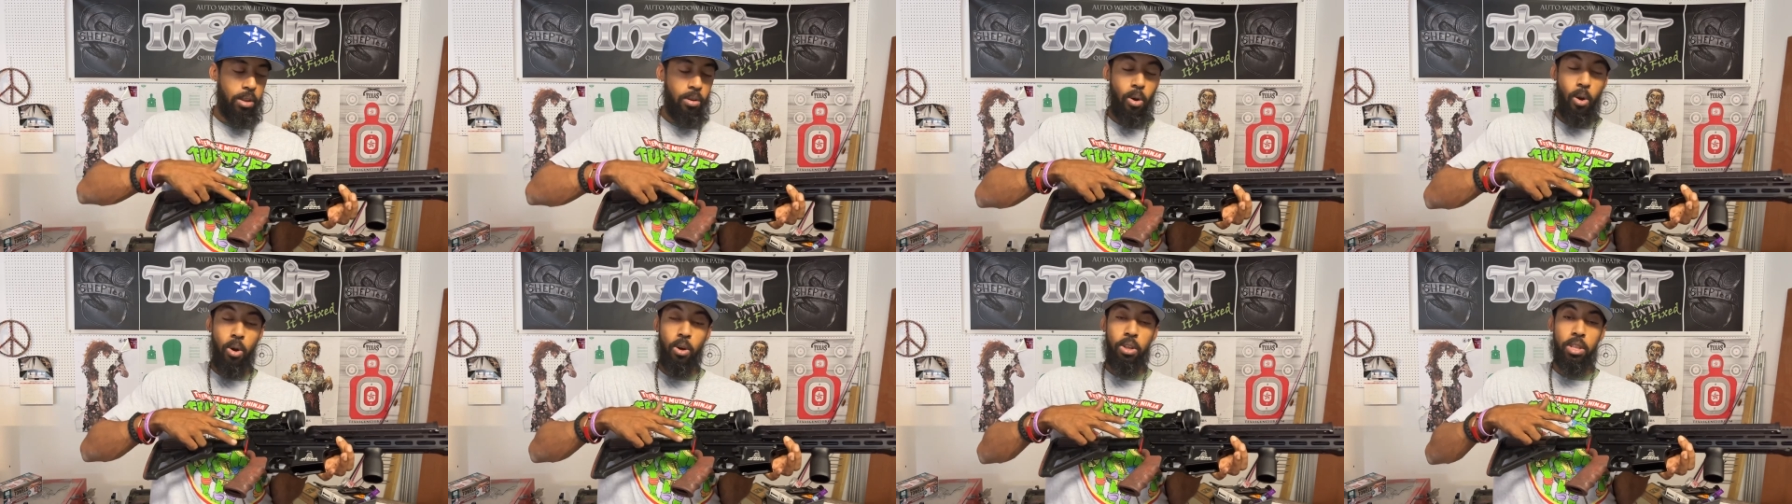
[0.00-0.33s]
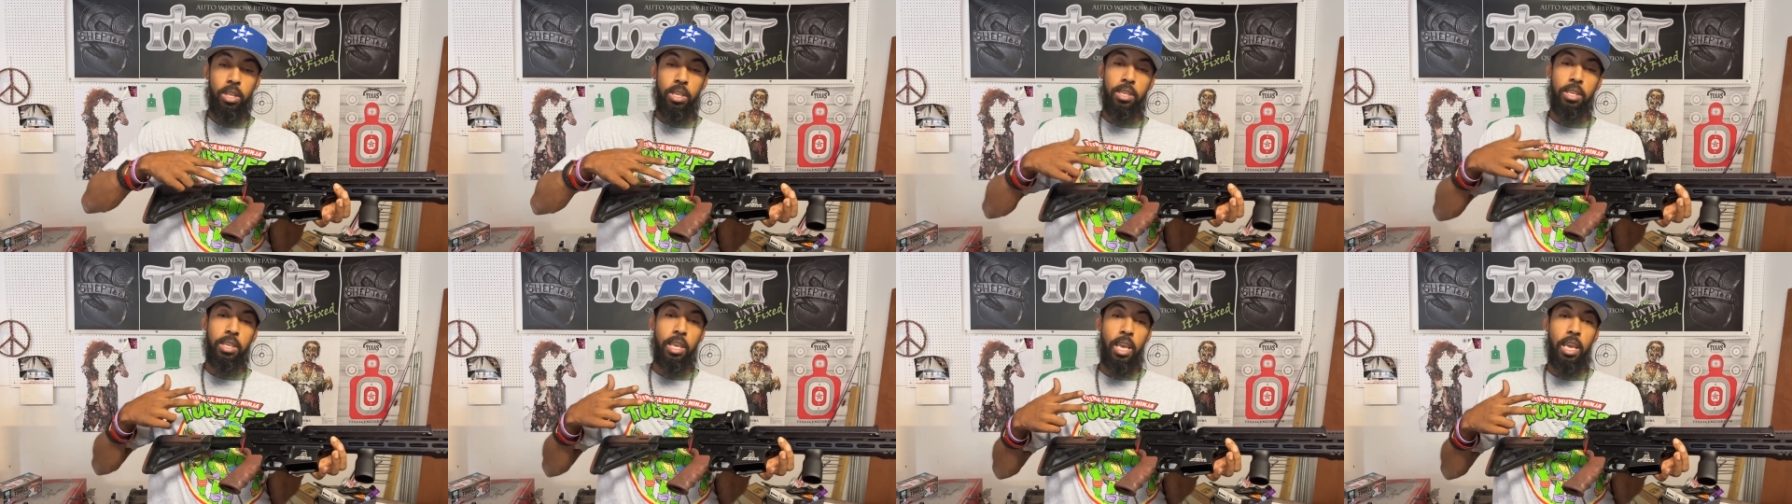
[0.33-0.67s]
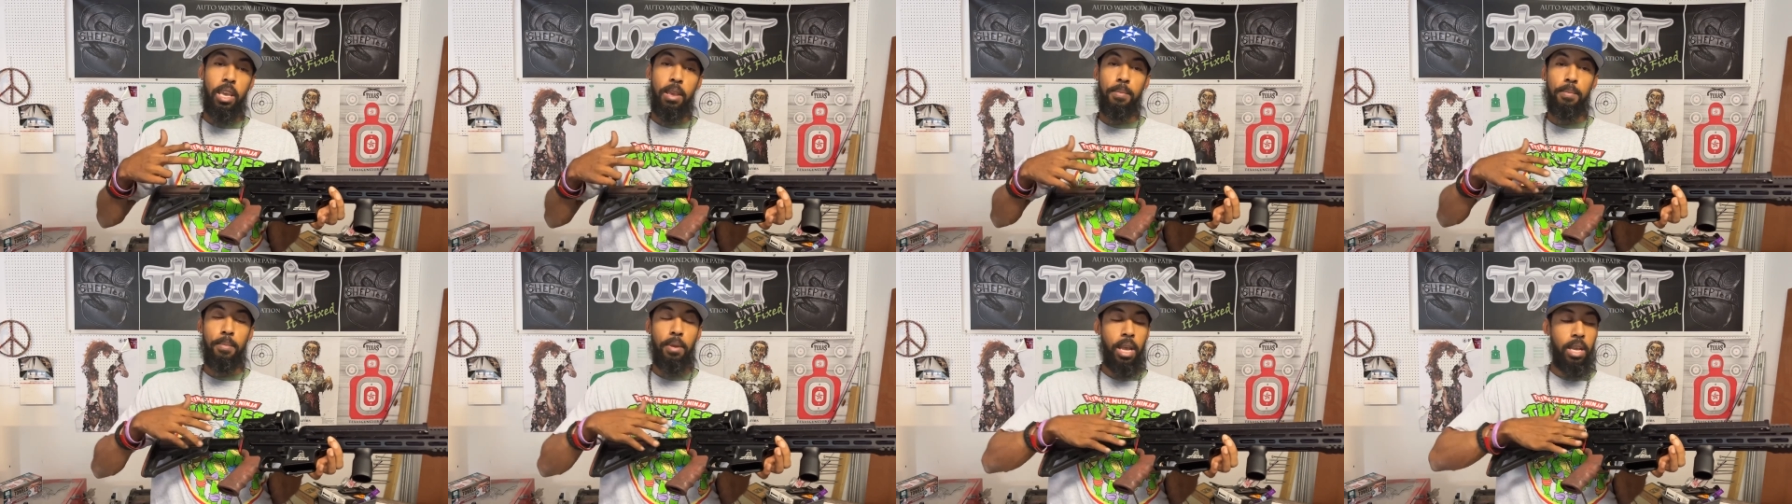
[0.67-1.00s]
All of this
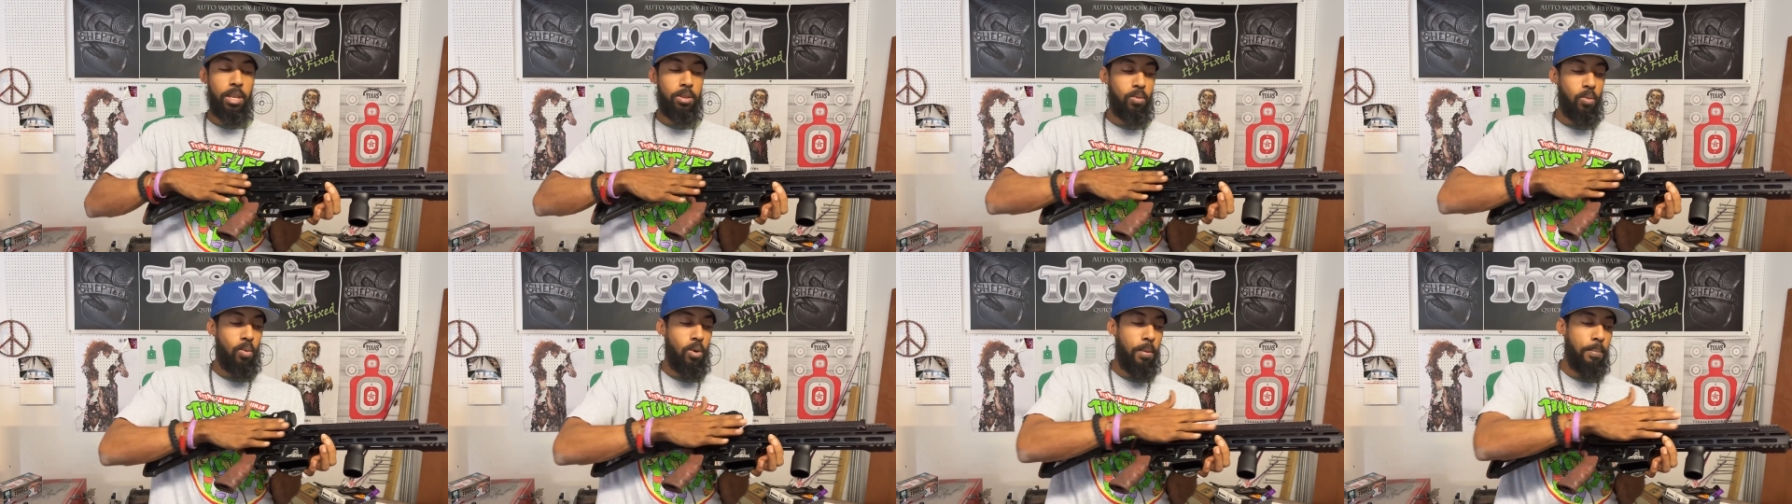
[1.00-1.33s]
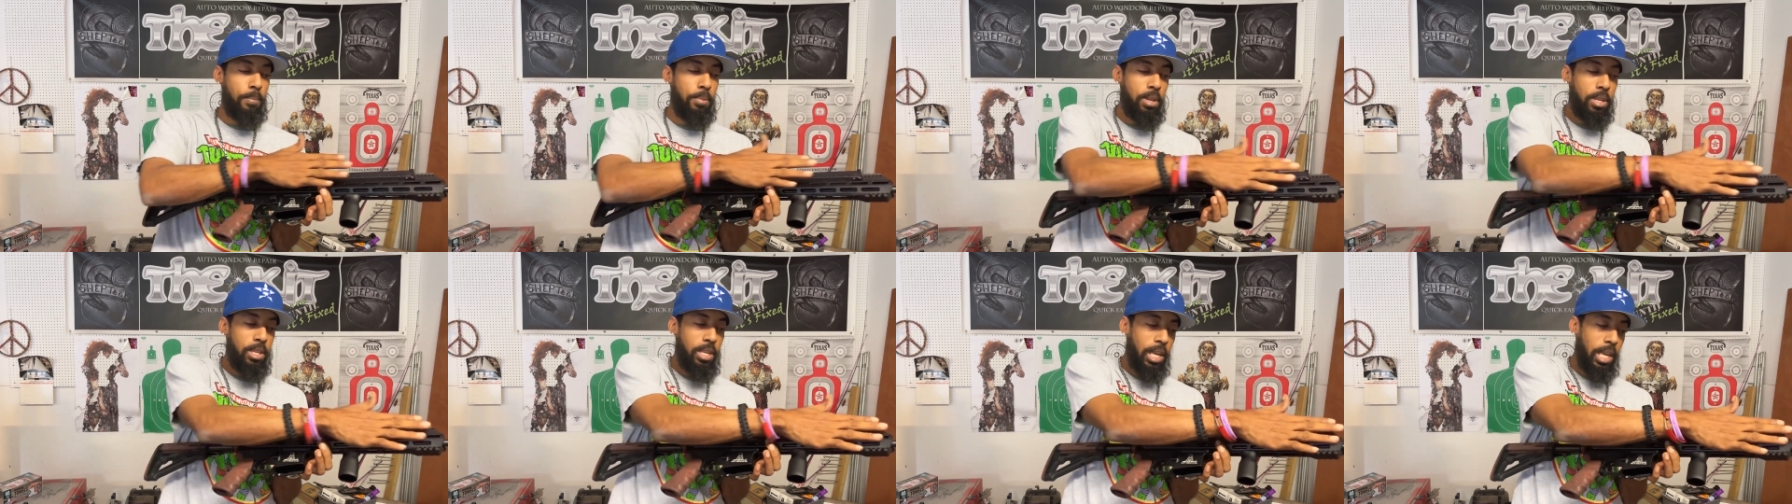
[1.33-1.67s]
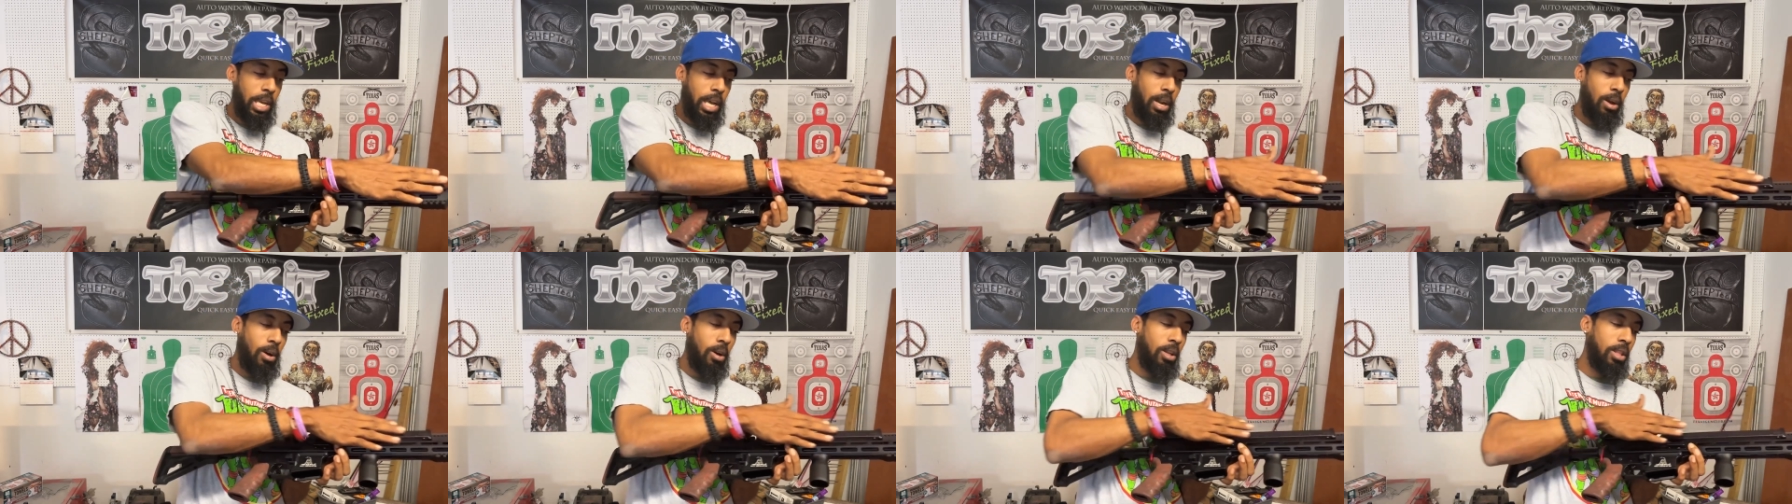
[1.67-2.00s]
came as one piece. I
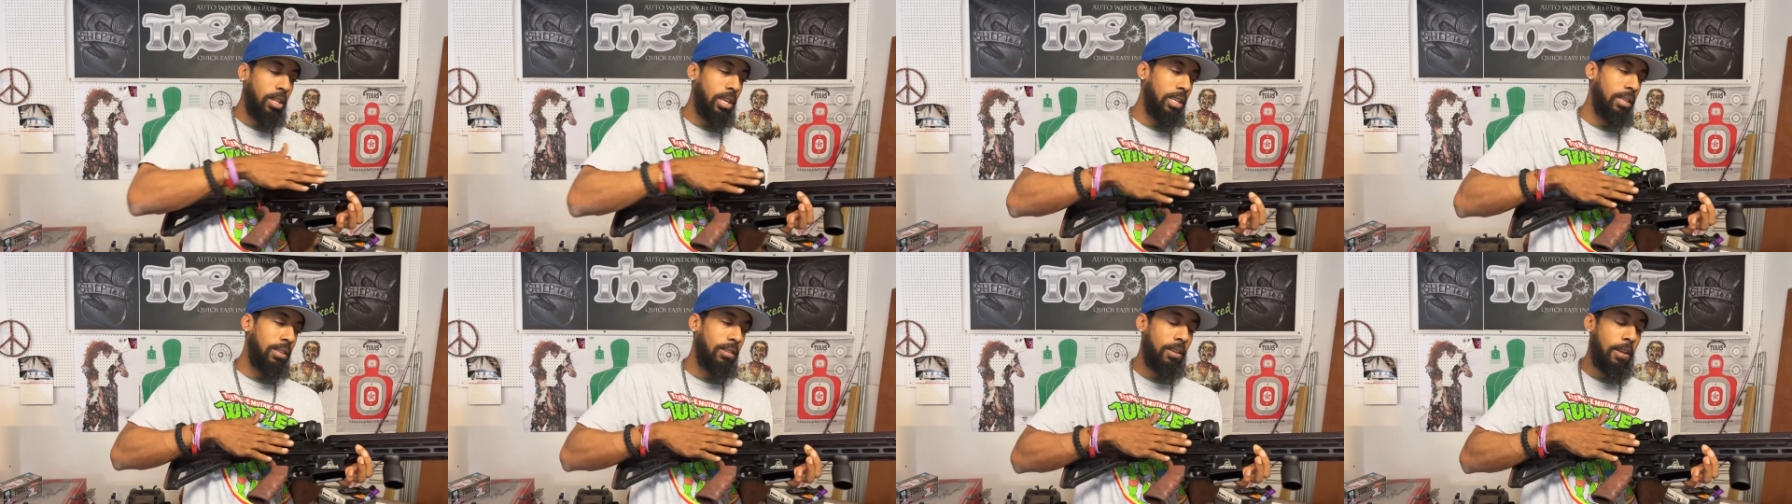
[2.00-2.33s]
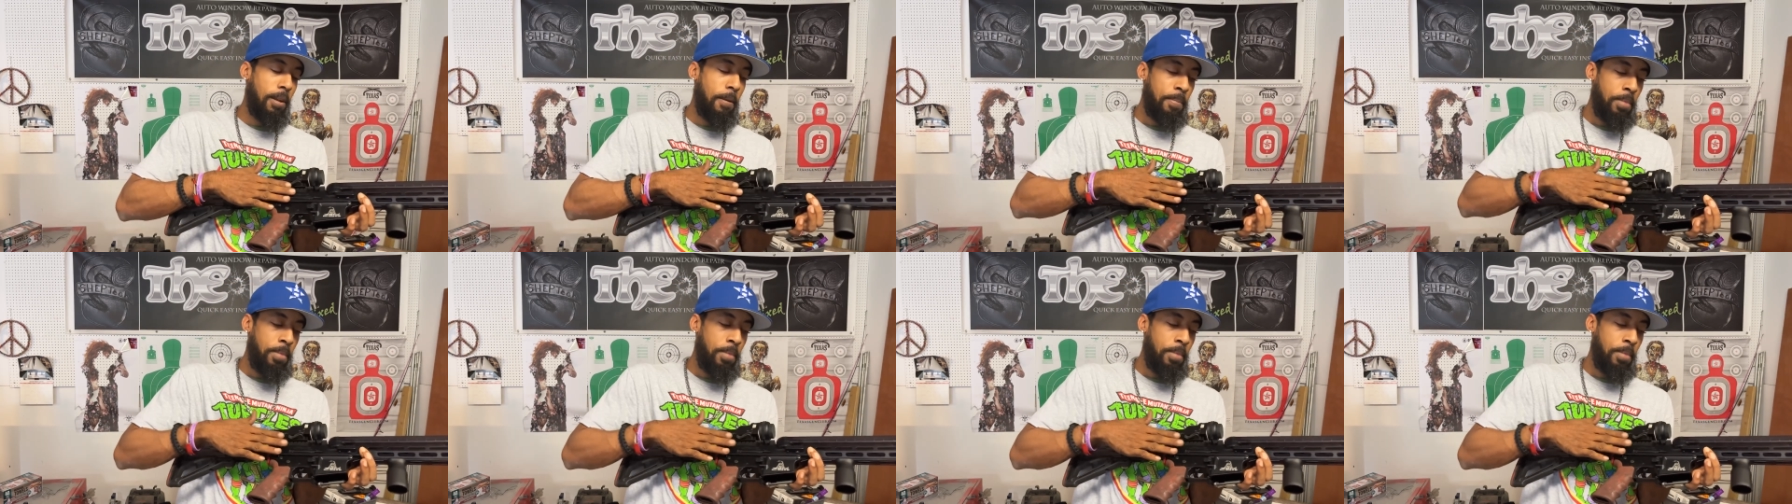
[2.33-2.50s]
got all this,